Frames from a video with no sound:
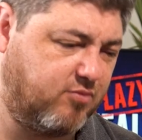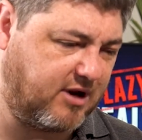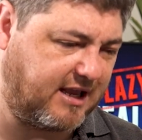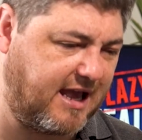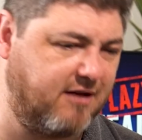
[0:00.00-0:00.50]
But
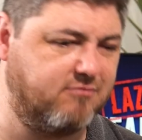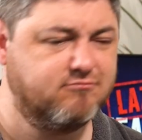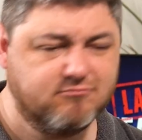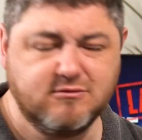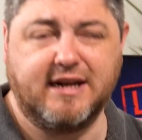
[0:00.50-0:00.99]
again,
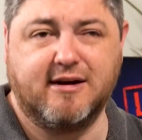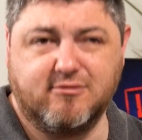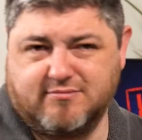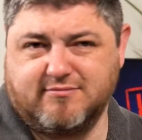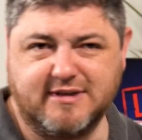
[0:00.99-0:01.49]
you know,
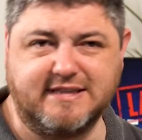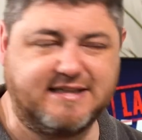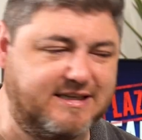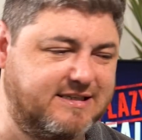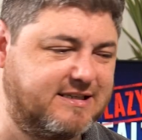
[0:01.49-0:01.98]
these
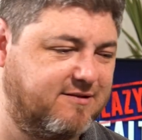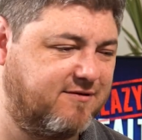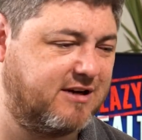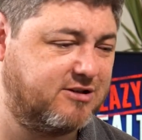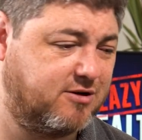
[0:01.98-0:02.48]
things can
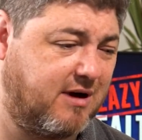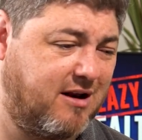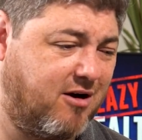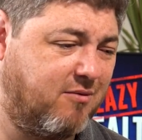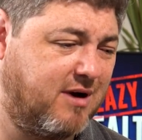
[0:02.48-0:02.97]
find you quite a
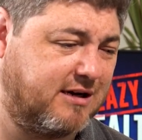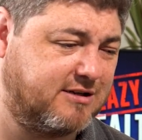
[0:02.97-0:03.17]
lot of work,